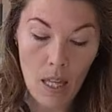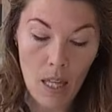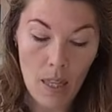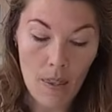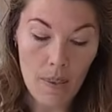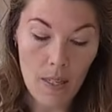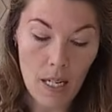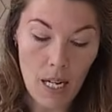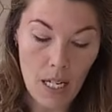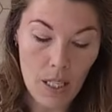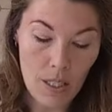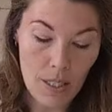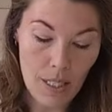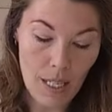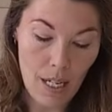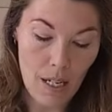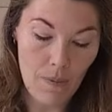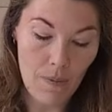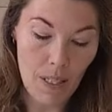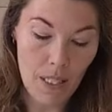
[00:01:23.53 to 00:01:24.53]
And then I just
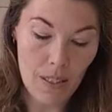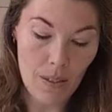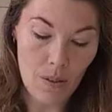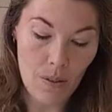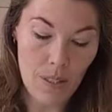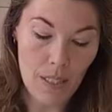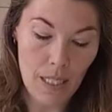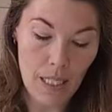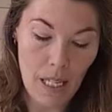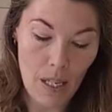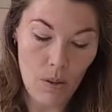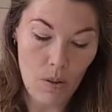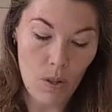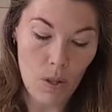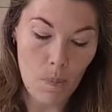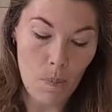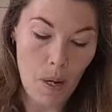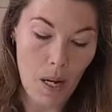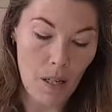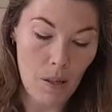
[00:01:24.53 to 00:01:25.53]
kind of mix those together in the
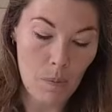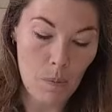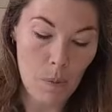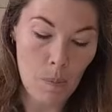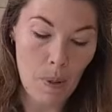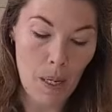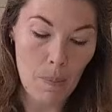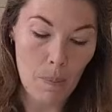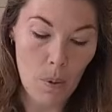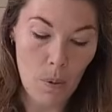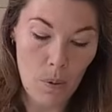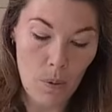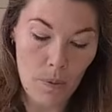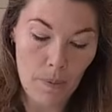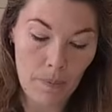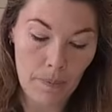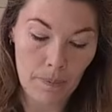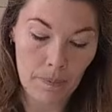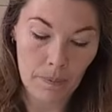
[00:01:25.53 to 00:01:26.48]
bottom of my bowl.